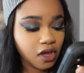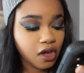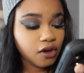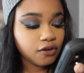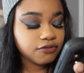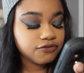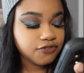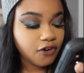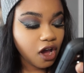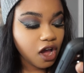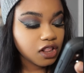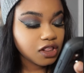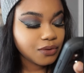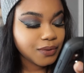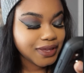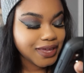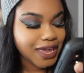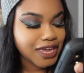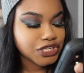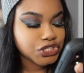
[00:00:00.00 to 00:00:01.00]

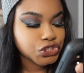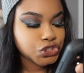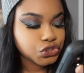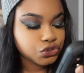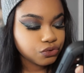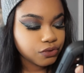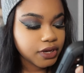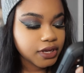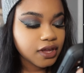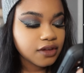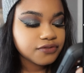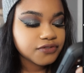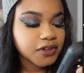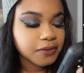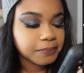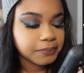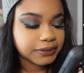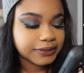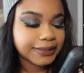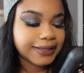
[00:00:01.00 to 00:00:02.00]
following a string of
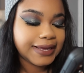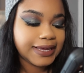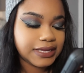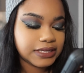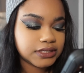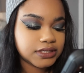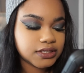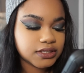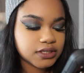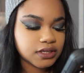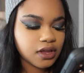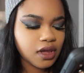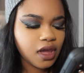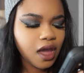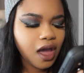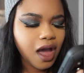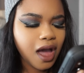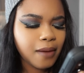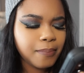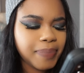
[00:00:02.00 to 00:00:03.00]
complaints
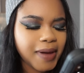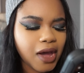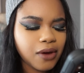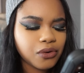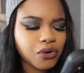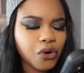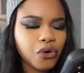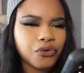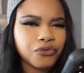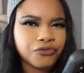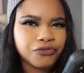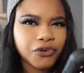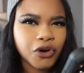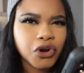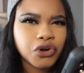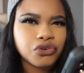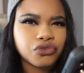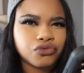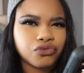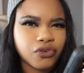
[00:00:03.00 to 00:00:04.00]
about
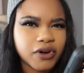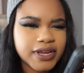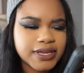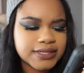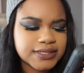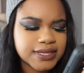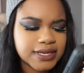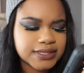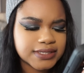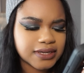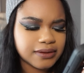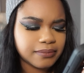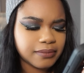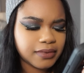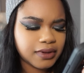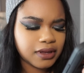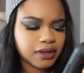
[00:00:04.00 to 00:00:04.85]
overt racism.